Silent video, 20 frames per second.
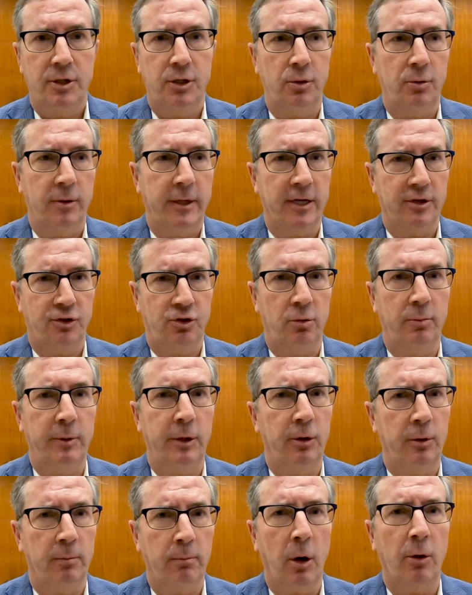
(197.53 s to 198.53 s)
to get your
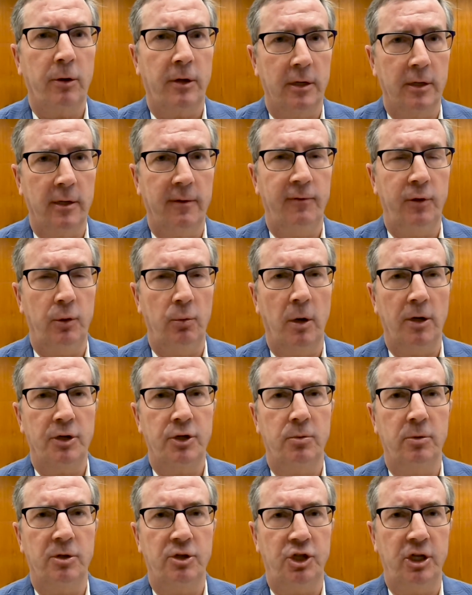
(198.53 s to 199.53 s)
beer to market if you
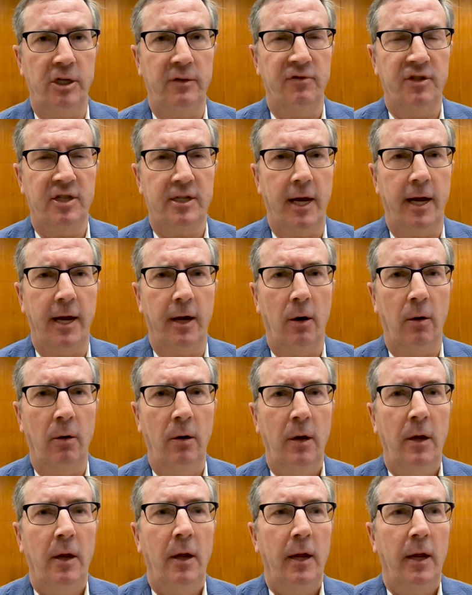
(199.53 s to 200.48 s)
want to achieve scale.